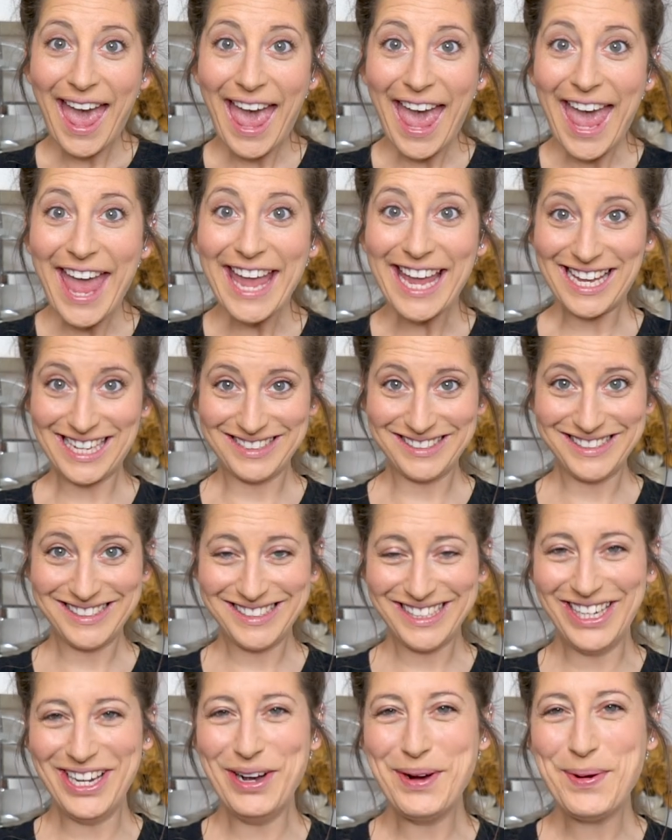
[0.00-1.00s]
Hey,
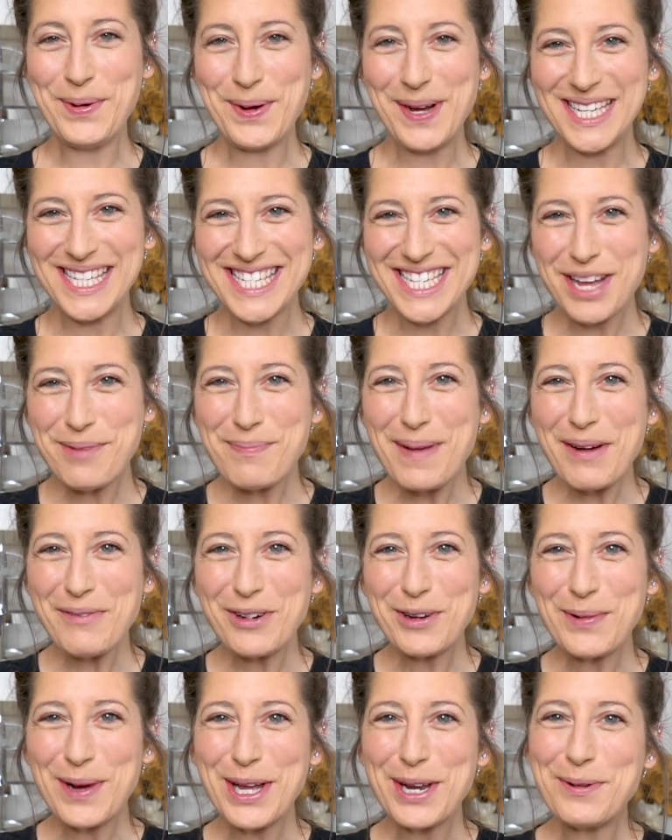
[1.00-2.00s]
what's up
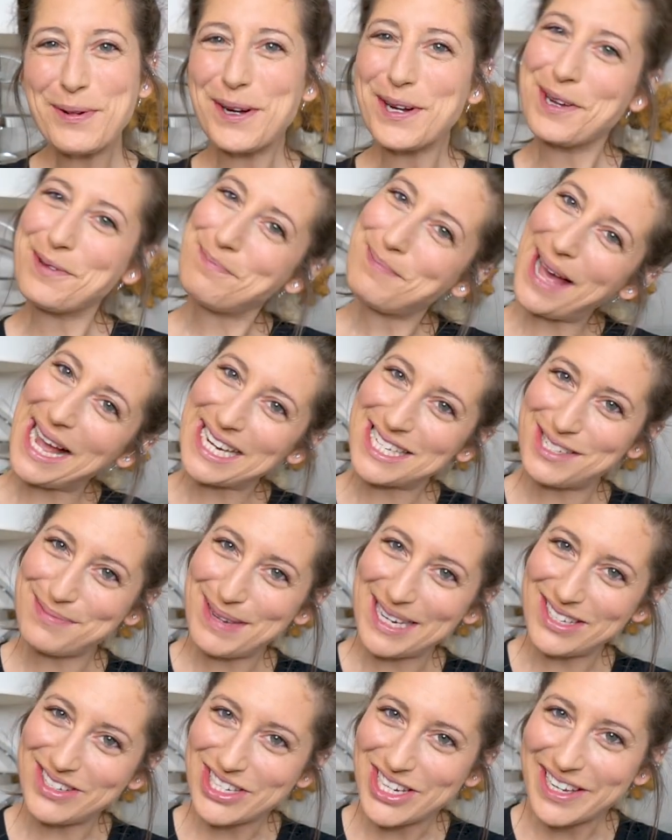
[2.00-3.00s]
everyone? Welcome back to
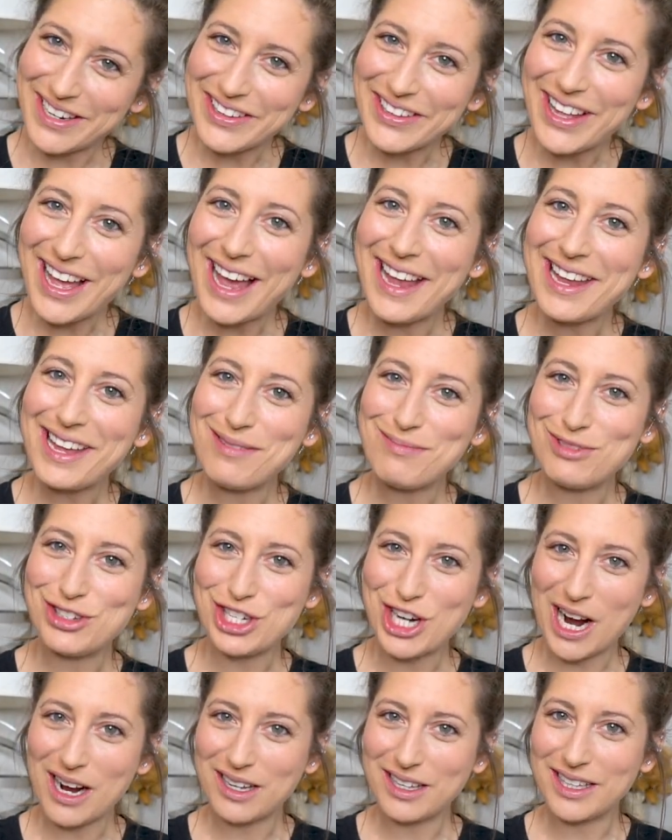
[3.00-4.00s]
my channel. I am
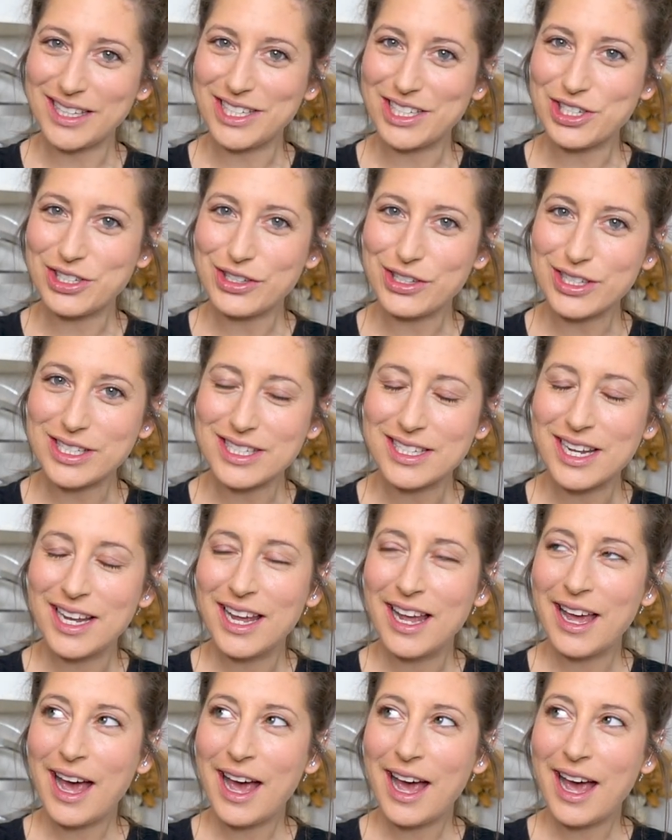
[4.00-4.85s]
Jackelyn Shultz.